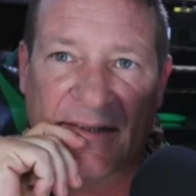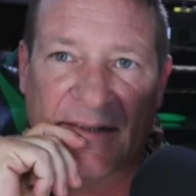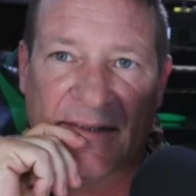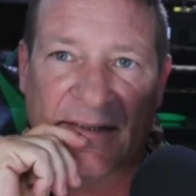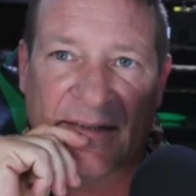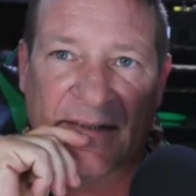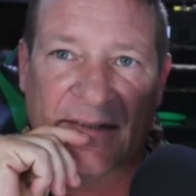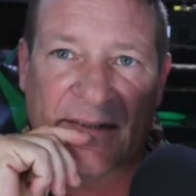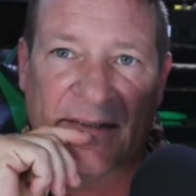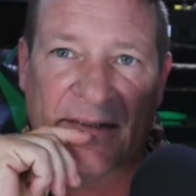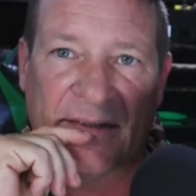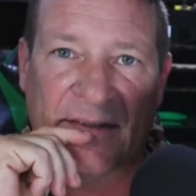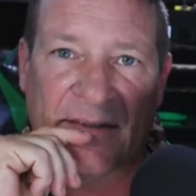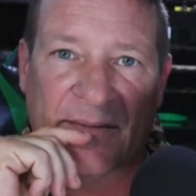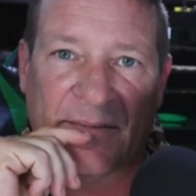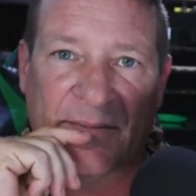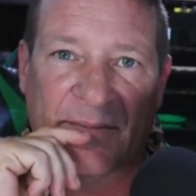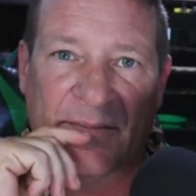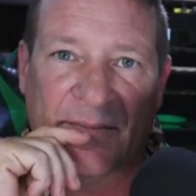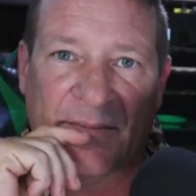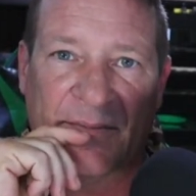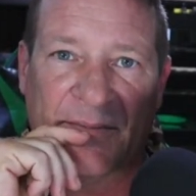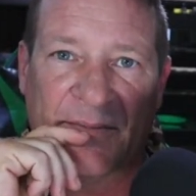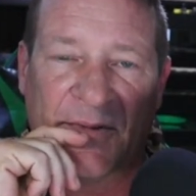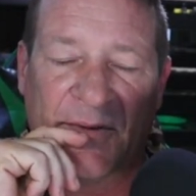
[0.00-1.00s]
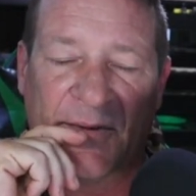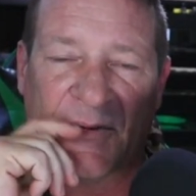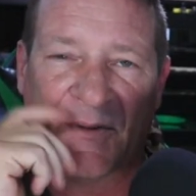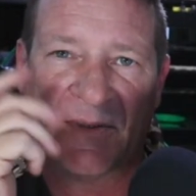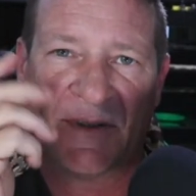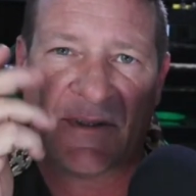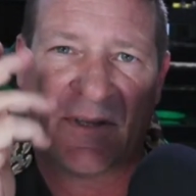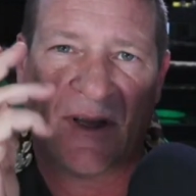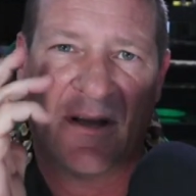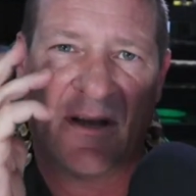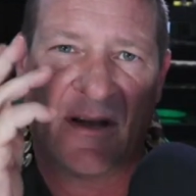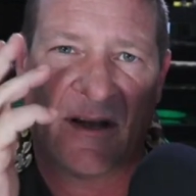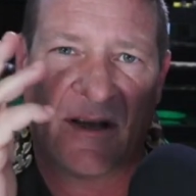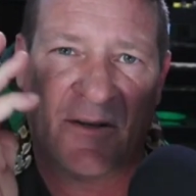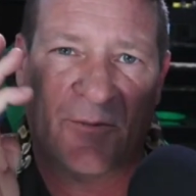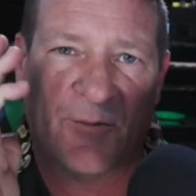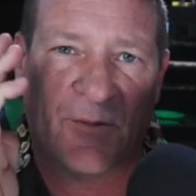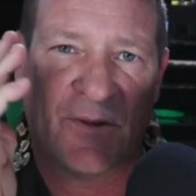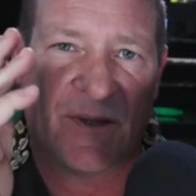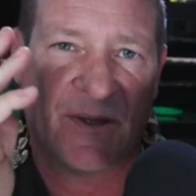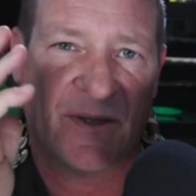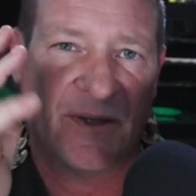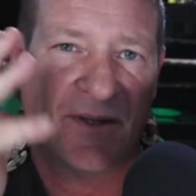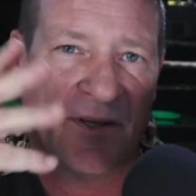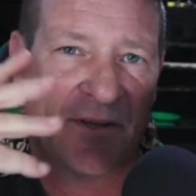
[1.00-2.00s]
Um, I was talking
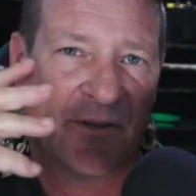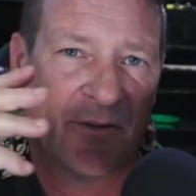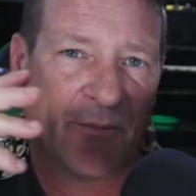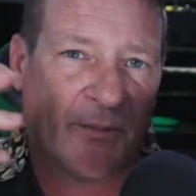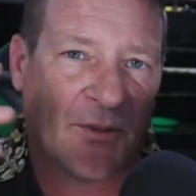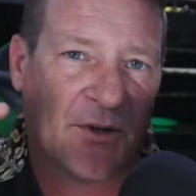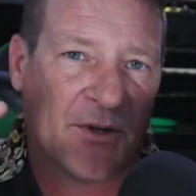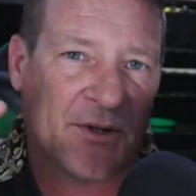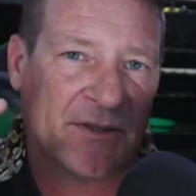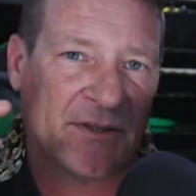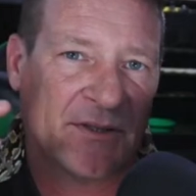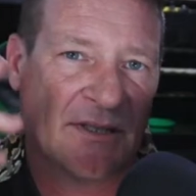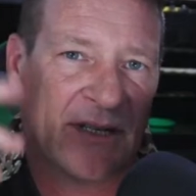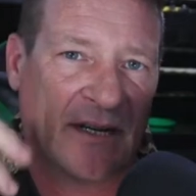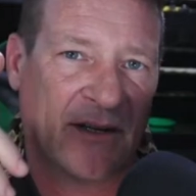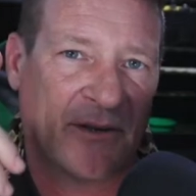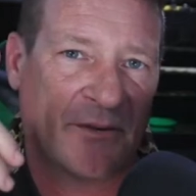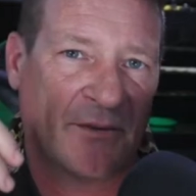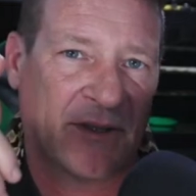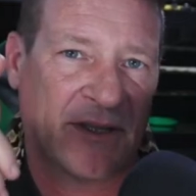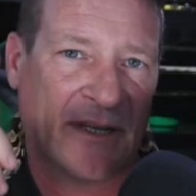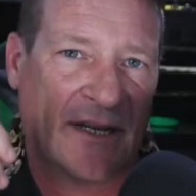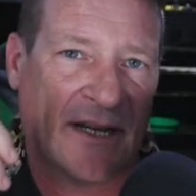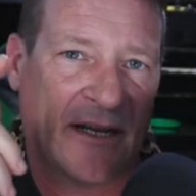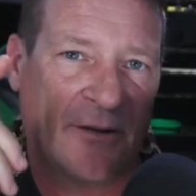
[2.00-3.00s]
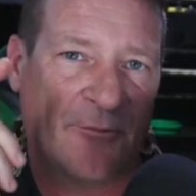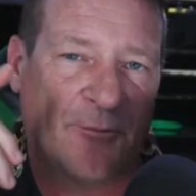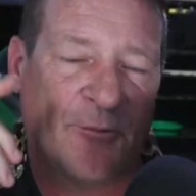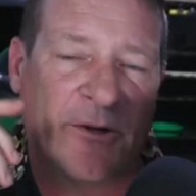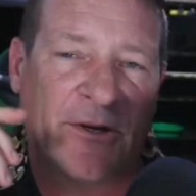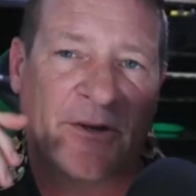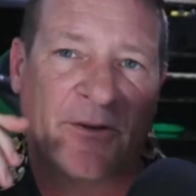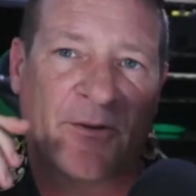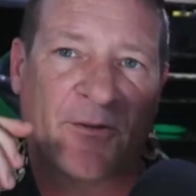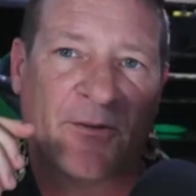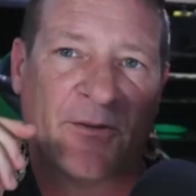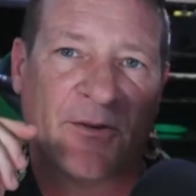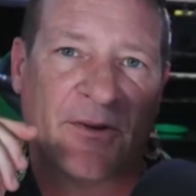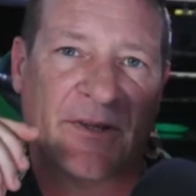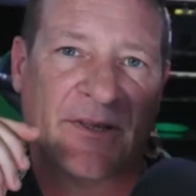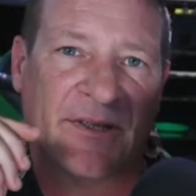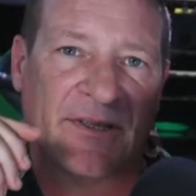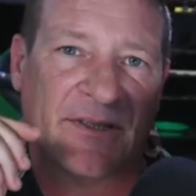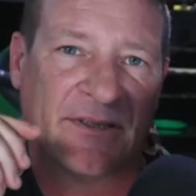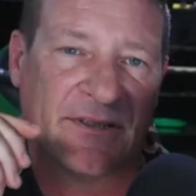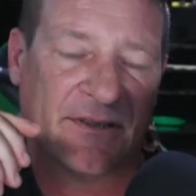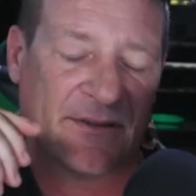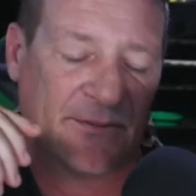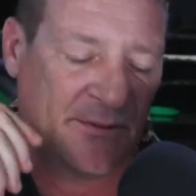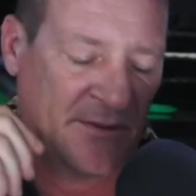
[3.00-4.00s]
with another person. I don't think I'd went over
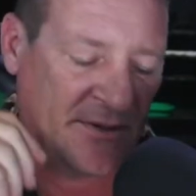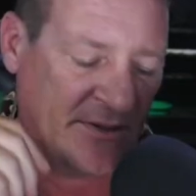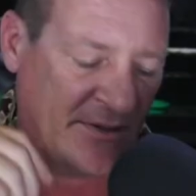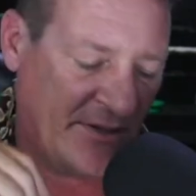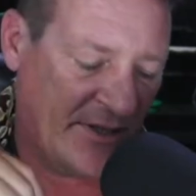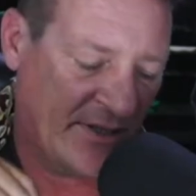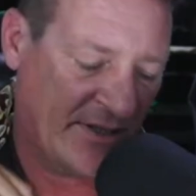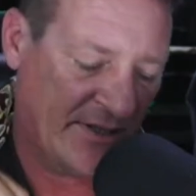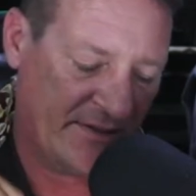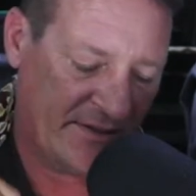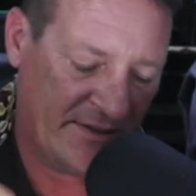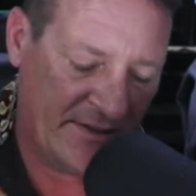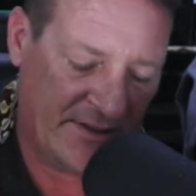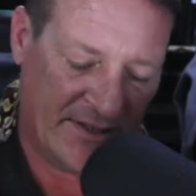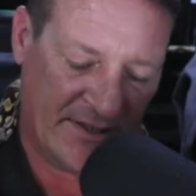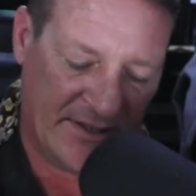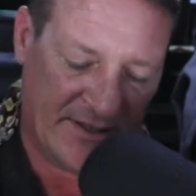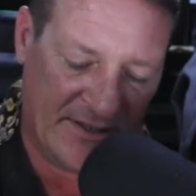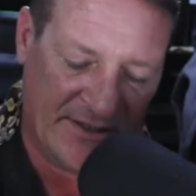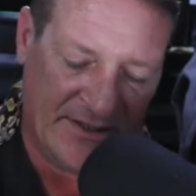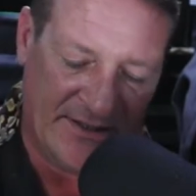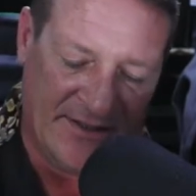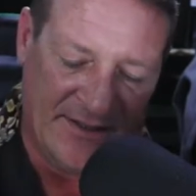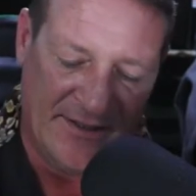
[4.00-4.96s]
this with you guys yet.